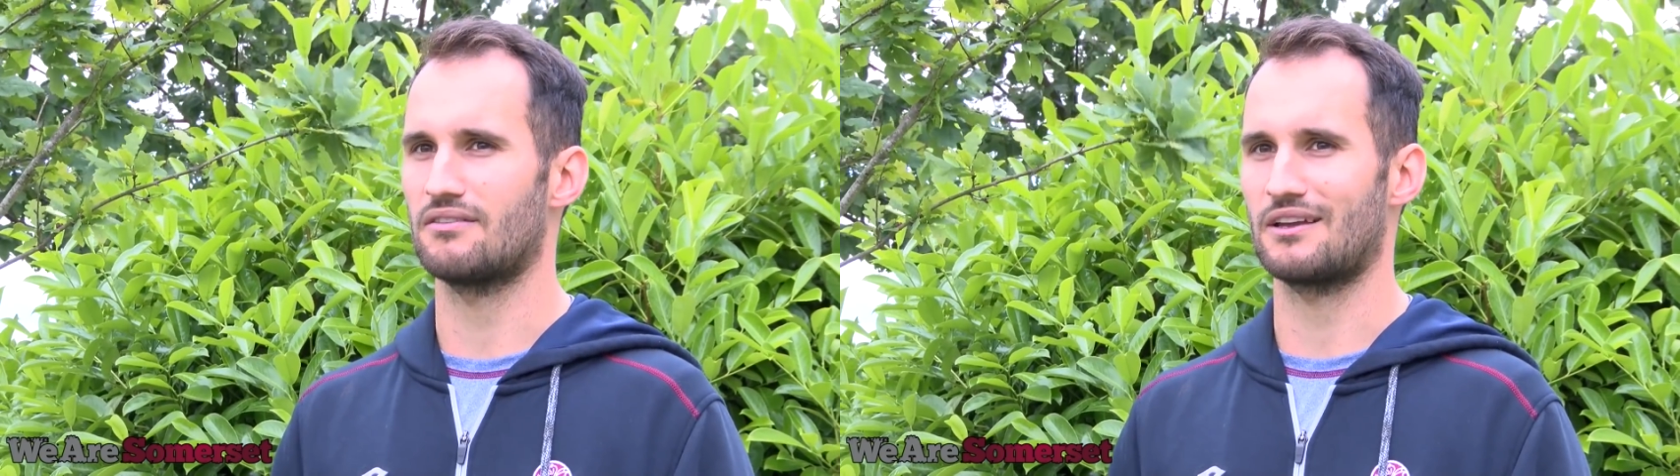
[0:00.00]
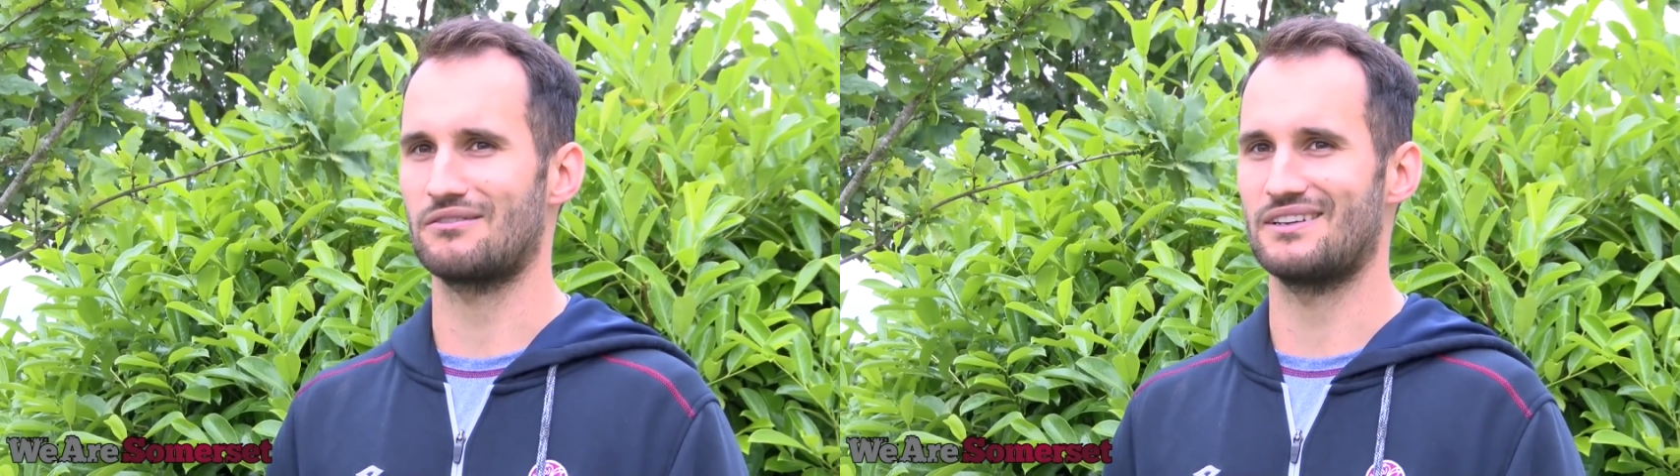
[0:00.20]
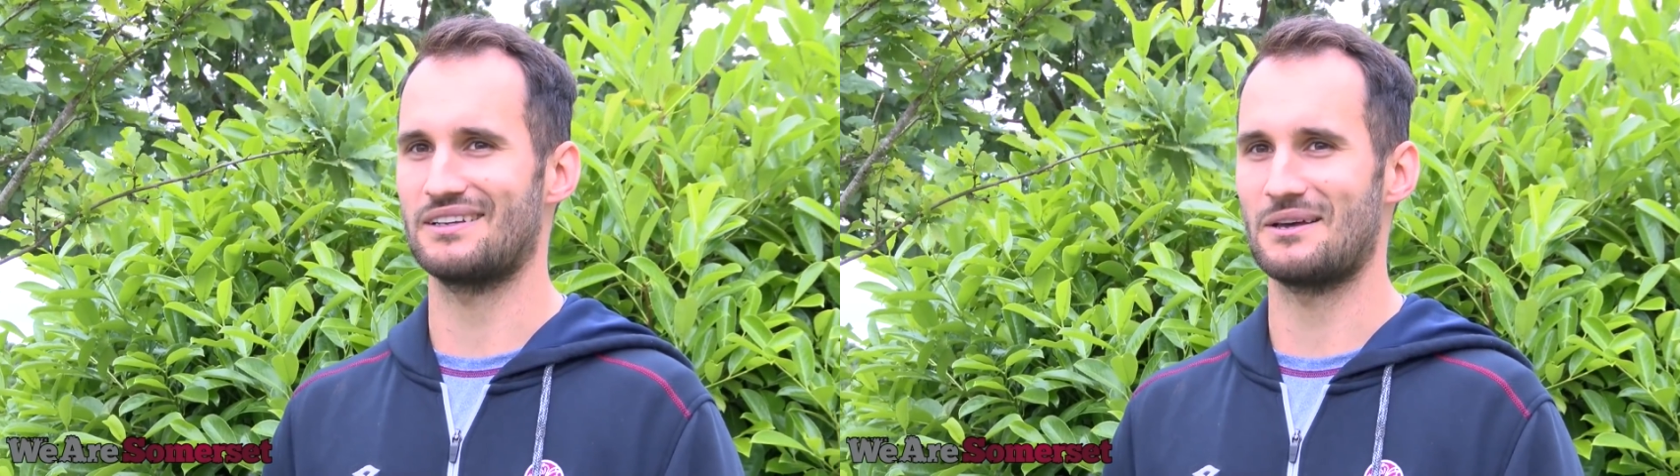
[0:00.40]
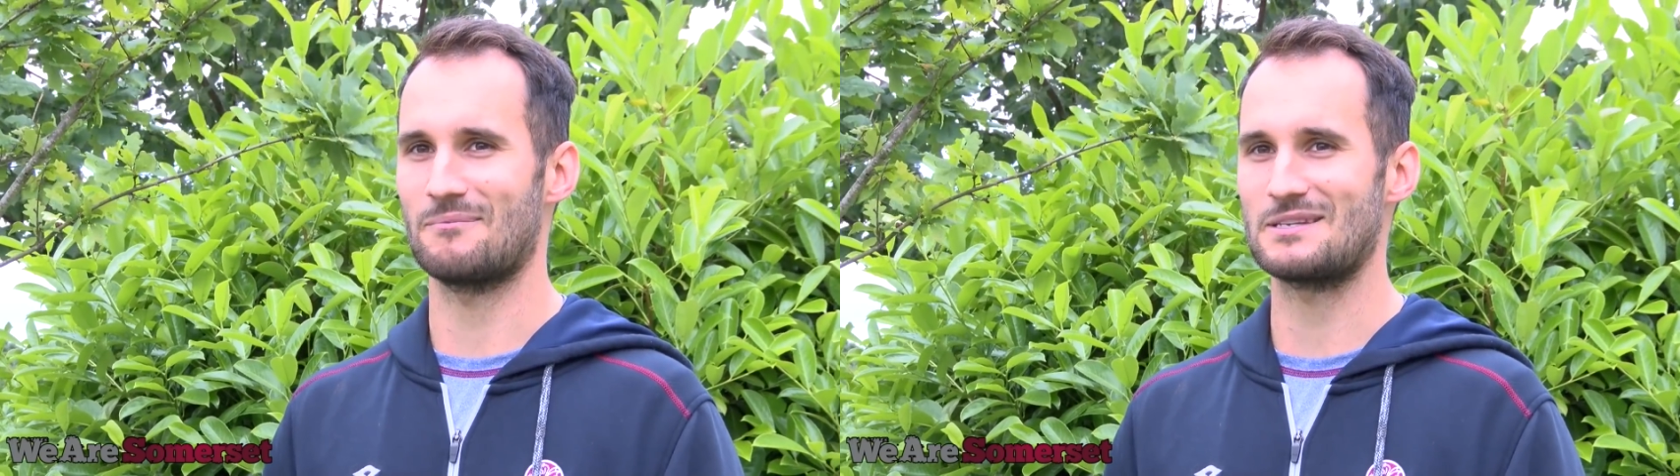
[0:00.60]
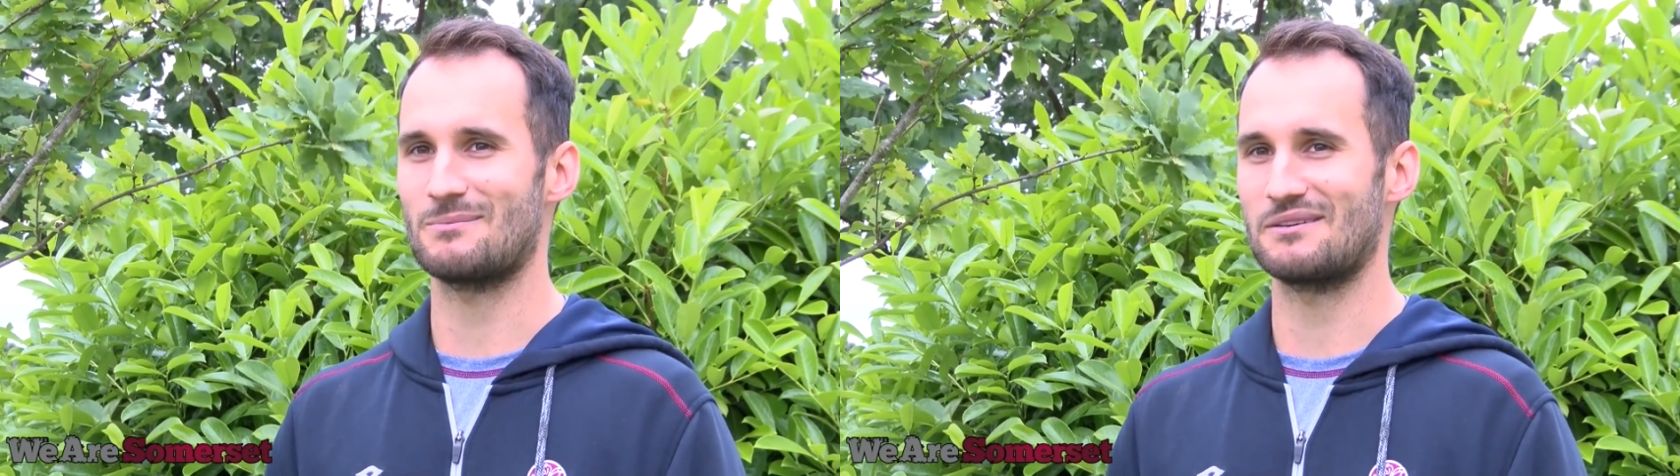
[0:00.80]
thankfully
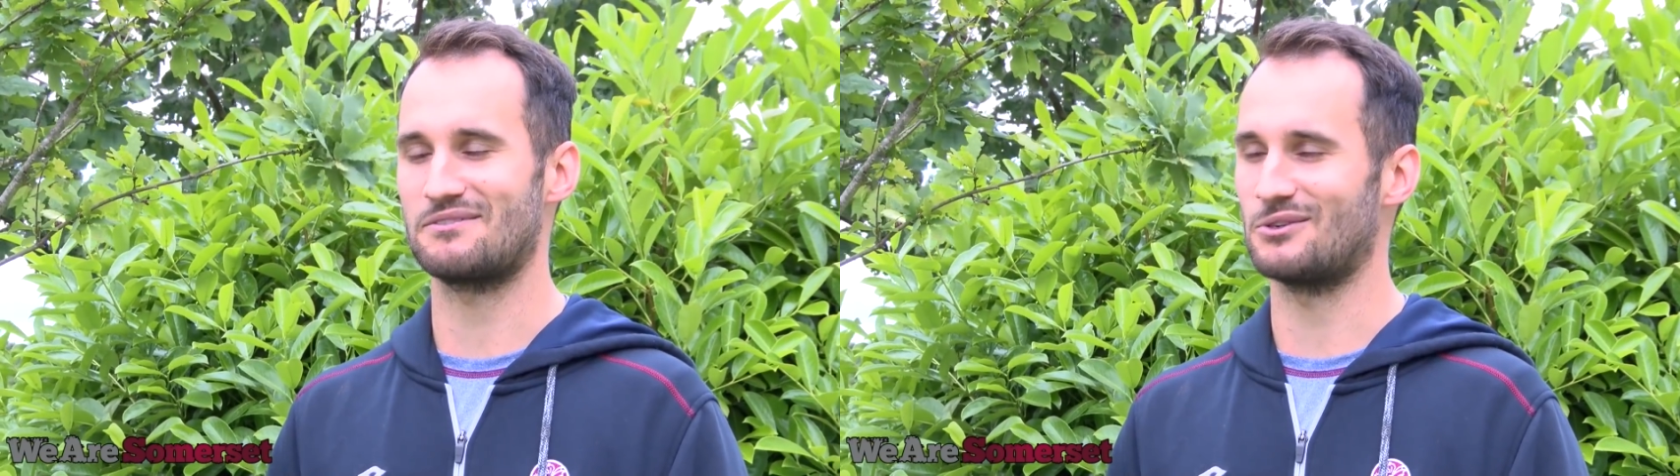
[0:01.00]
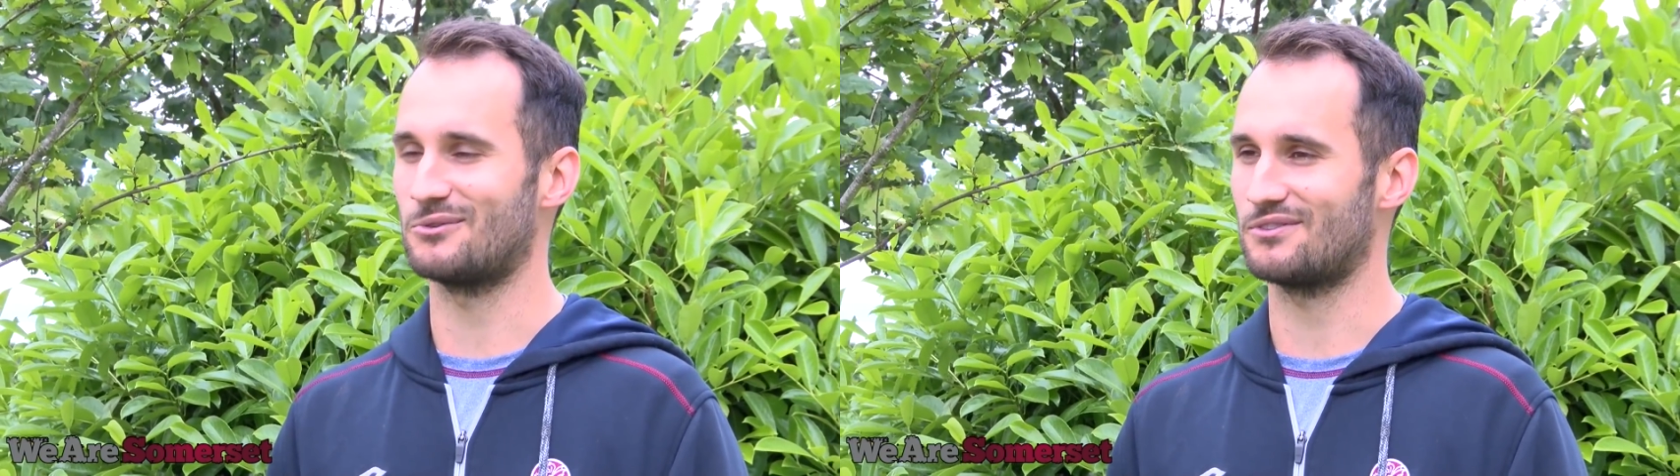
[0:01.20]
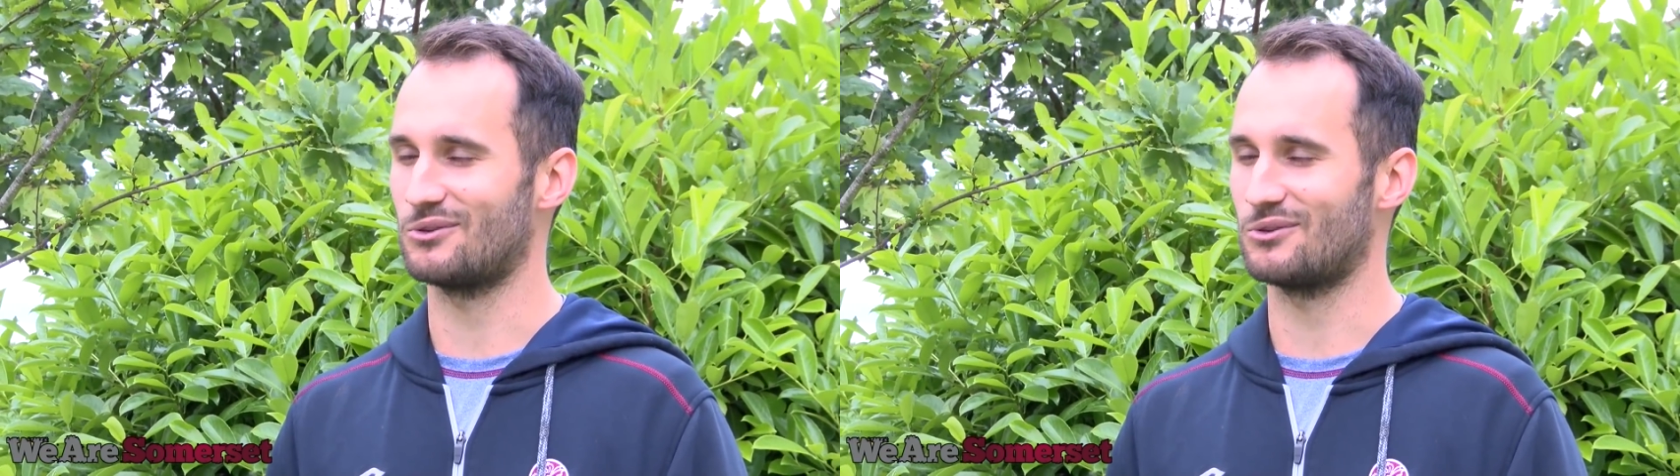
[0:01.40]
there's been a few